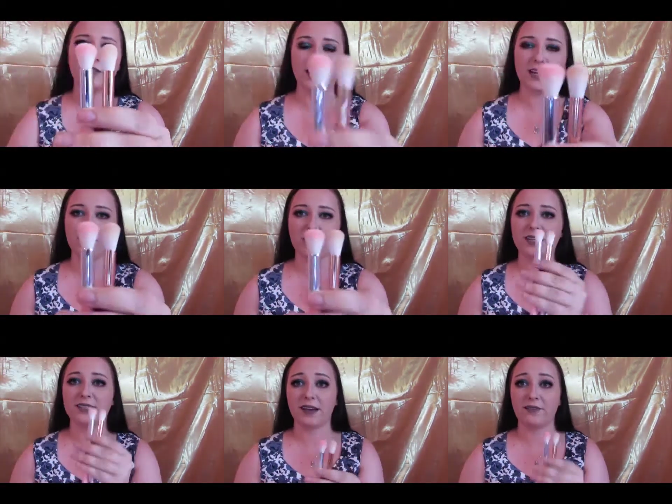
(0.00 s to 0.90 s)
Neither
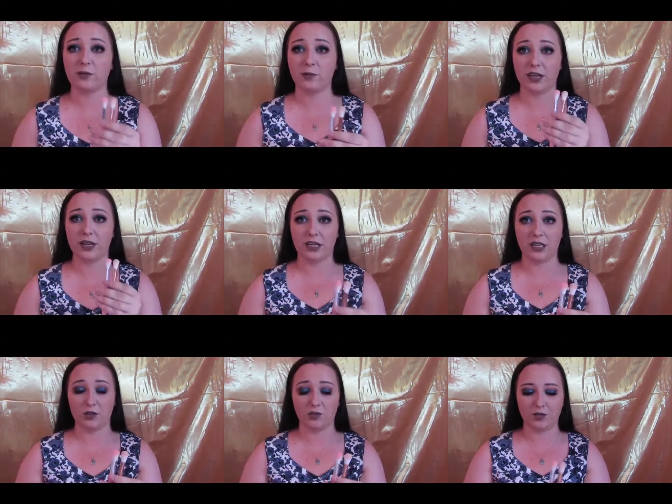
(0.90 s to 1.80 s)
has ever been
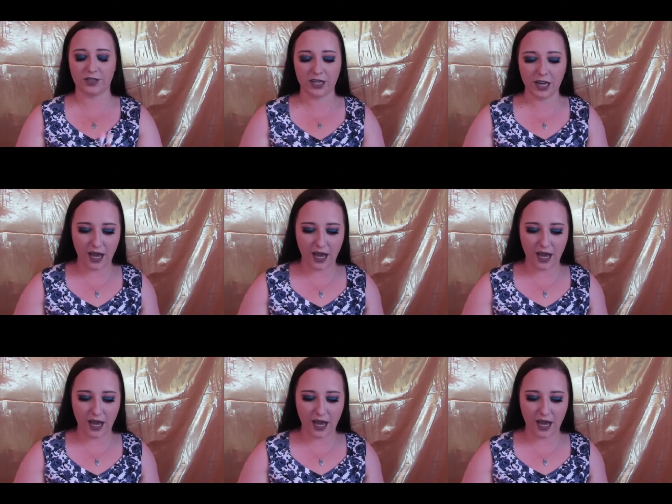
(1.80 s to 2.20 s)
used.